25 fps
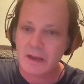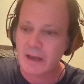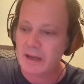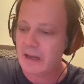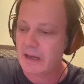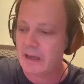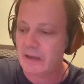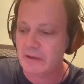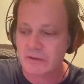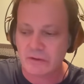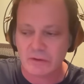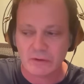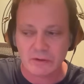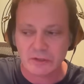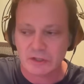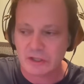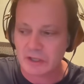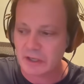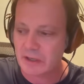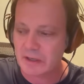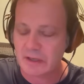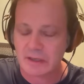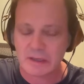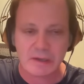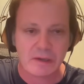and your
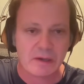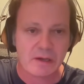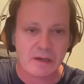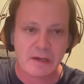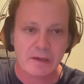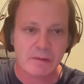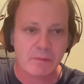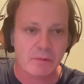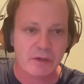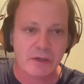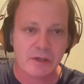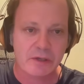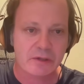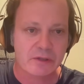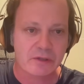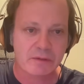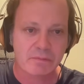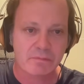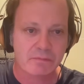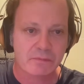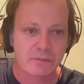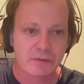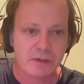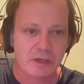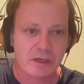Gen AI
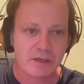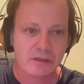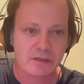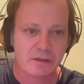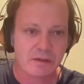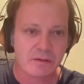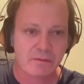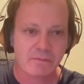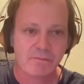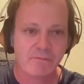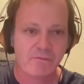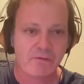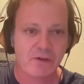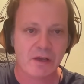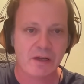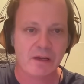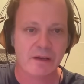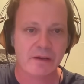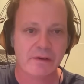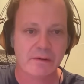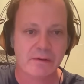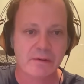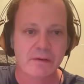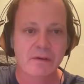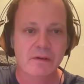works just
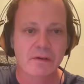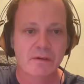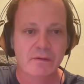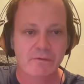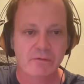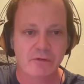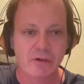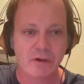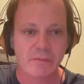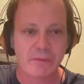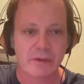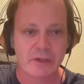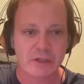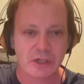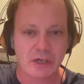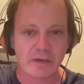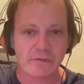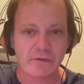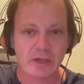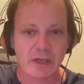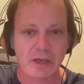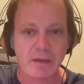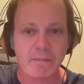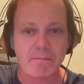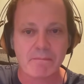fine from the
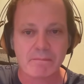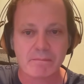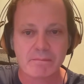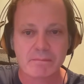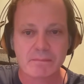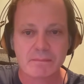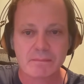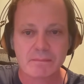JVM.